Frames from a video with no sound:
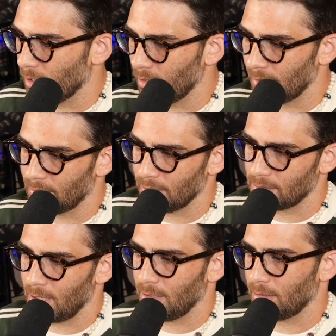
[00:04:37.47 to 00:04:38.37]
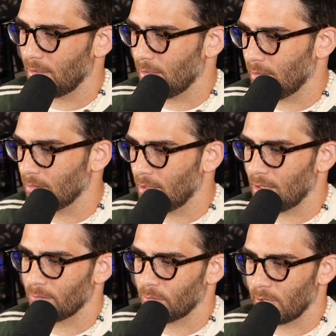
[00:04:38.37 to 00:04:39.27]
I think, take a
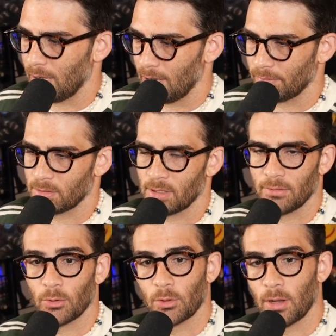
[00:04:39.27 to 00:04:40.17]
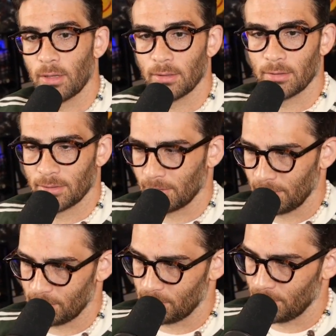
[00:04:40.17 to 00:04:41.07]
lot of what I have to say for granted.
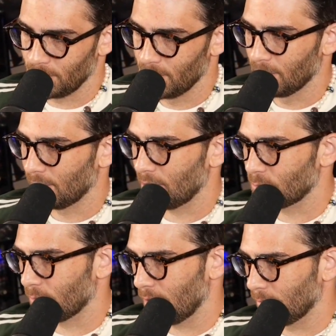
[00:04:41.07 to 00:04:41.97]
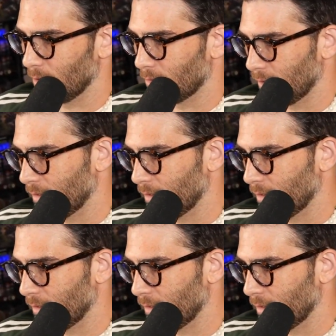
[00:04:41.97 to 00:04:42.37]
That's what I'm learning.